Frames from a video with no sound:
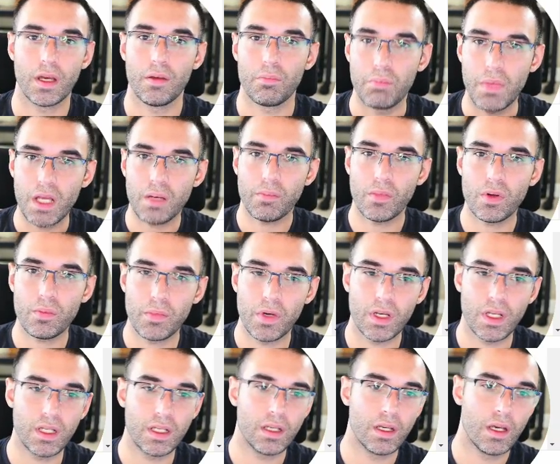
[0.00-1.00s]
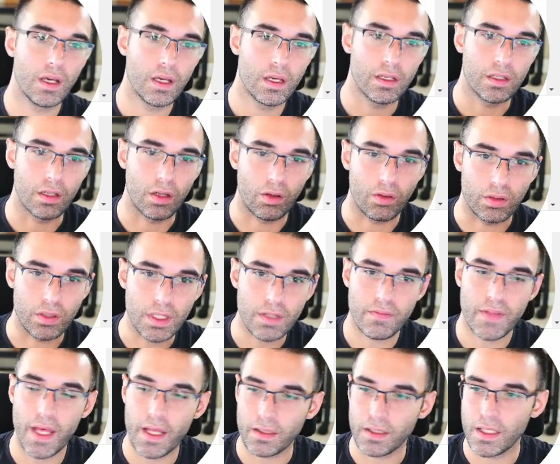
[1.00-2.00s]
Make more money, you know, live
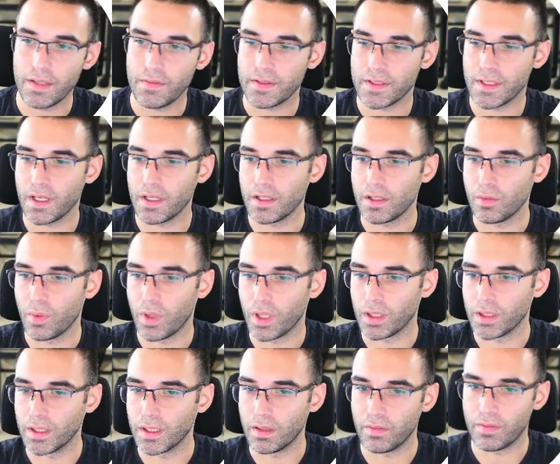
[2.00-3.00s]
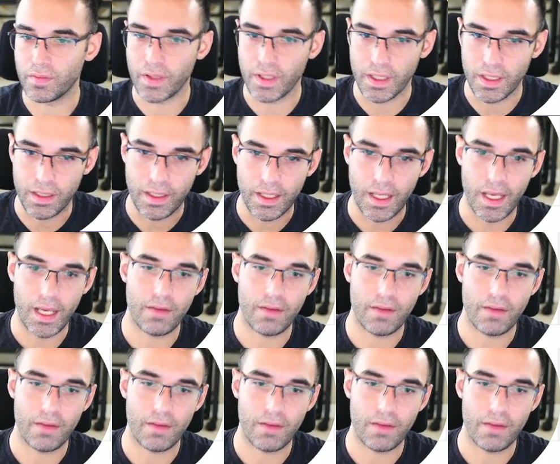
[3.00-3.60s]
that lifestyle that you want to live, and